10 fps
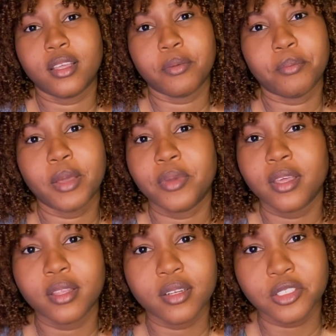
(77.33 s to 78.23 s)

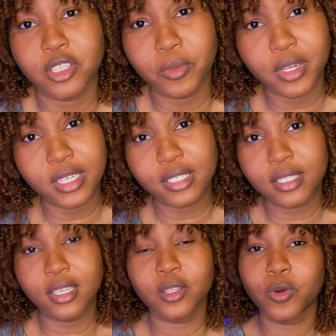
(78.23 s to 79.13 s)
maybe there's someone
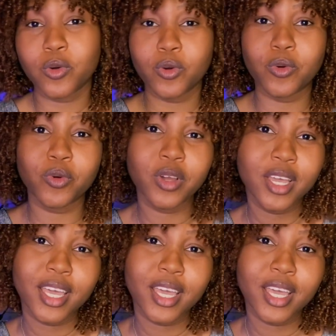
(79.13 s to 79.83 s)
listening who